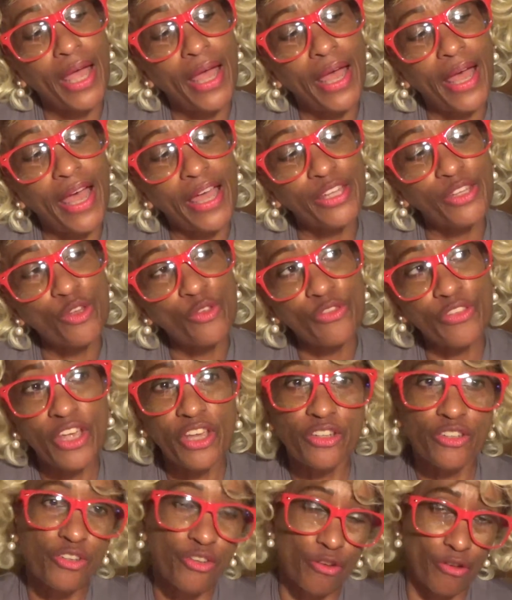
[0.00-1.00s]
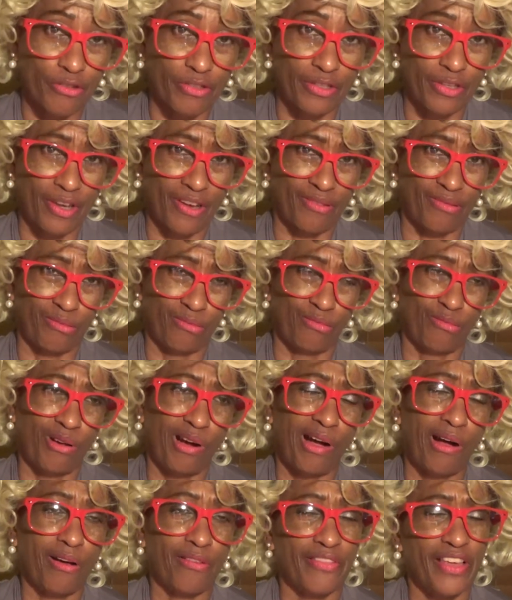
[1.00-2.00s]
and you think to yourself,
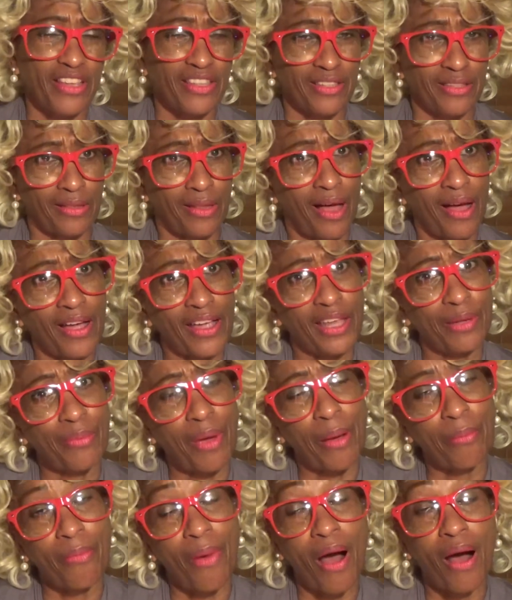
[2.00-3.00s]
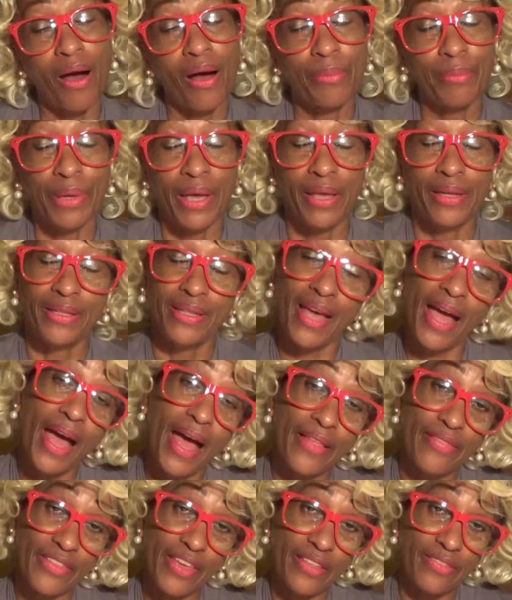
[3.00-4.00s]
wow, that's lying. My mom and
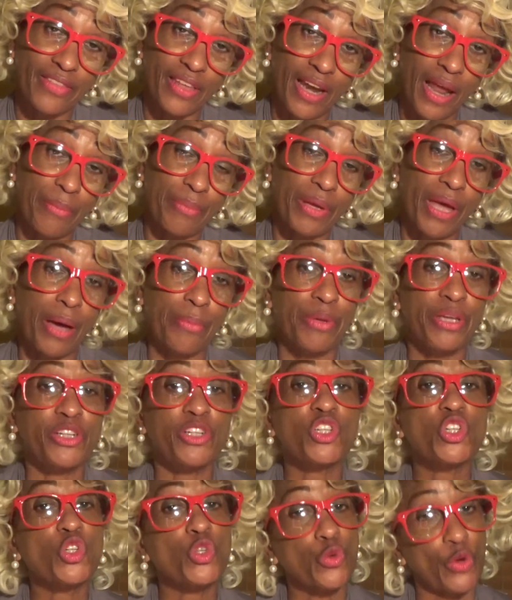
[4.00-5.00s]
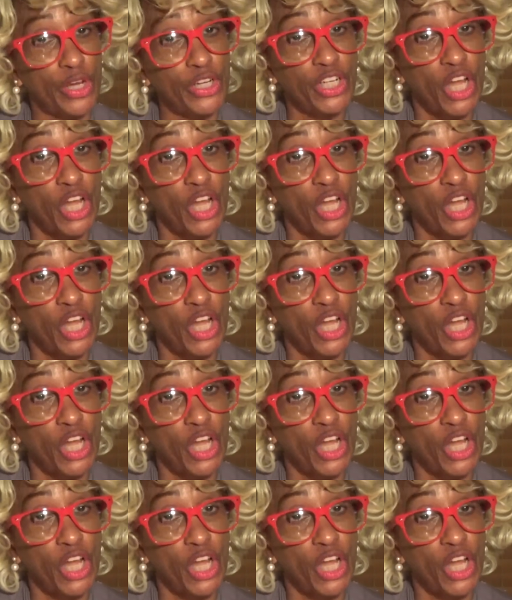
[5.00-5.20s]
dad think that I'm coming straight